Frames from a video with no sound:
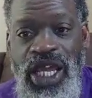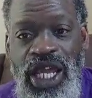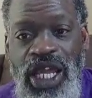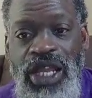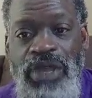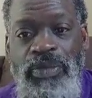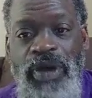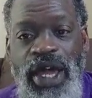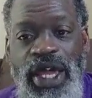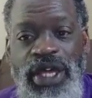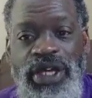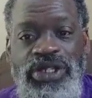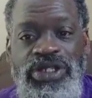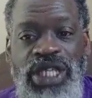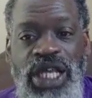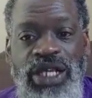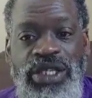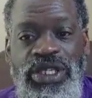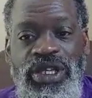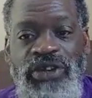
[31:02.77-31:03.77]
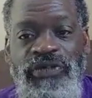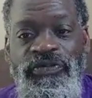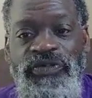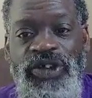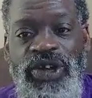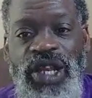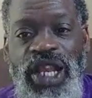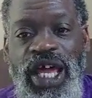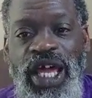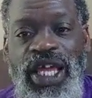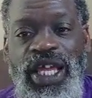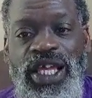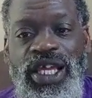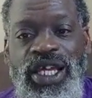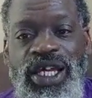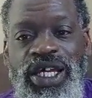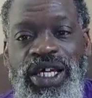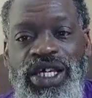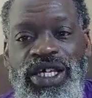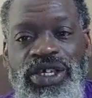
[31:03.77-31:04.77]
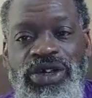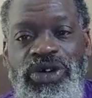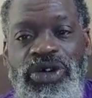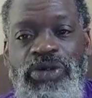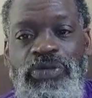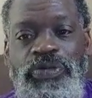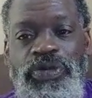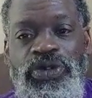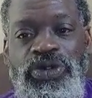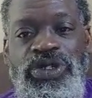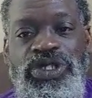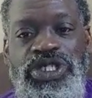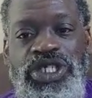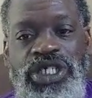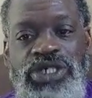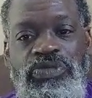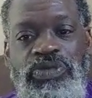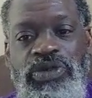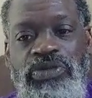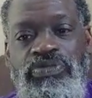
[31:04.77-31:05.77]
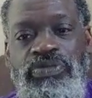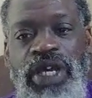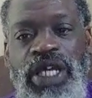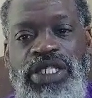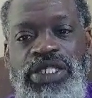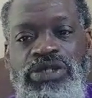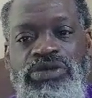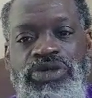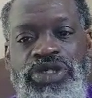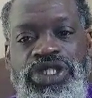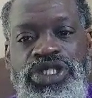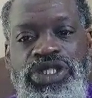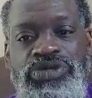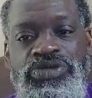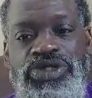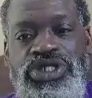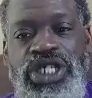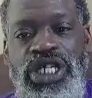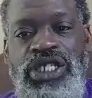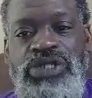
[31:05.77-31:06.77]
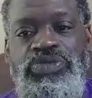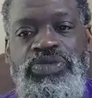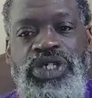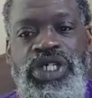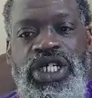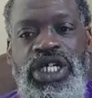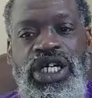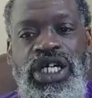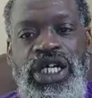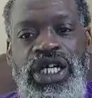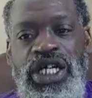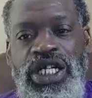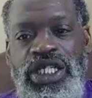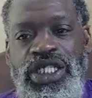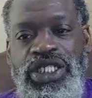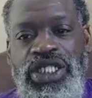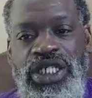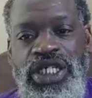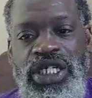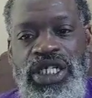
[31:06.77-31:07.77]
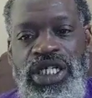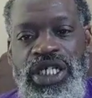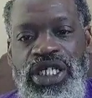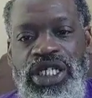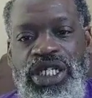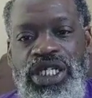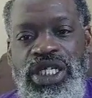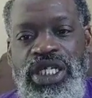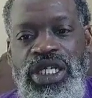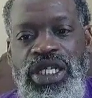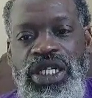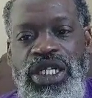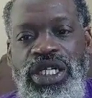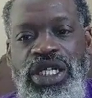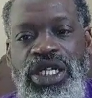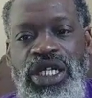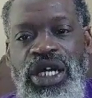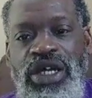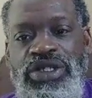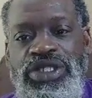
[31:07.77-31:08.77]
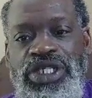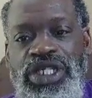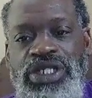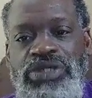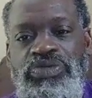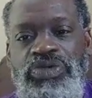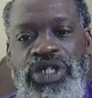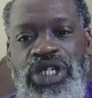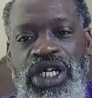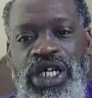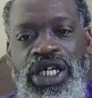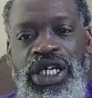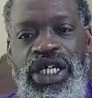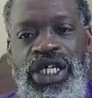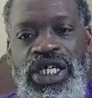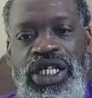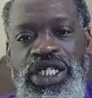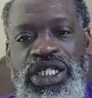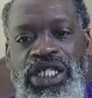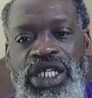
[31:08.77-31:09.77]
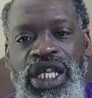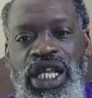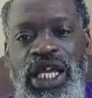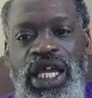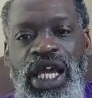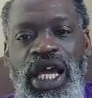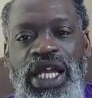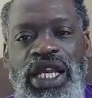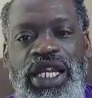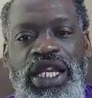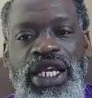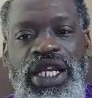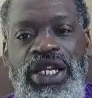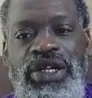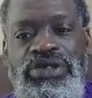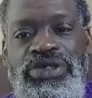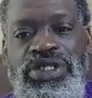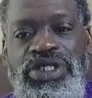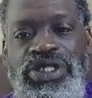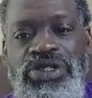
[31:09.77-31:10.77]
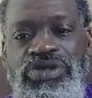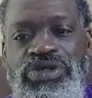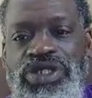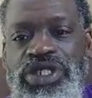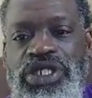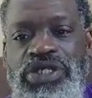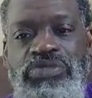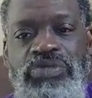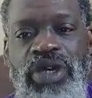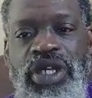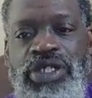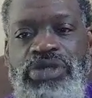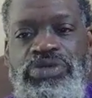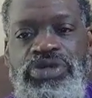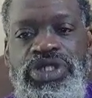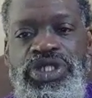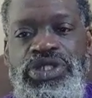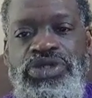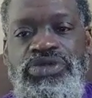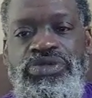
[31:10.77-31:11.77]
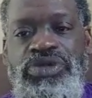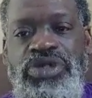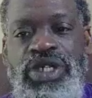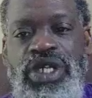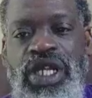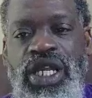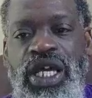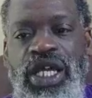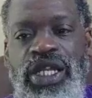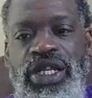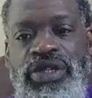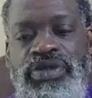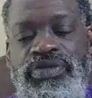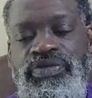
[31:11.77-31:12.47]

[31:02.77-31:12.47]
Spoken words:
anybody else out there feel like your computer just be messing with you just because? Or just because it ain't got nothing else to do, just mess with you. Like,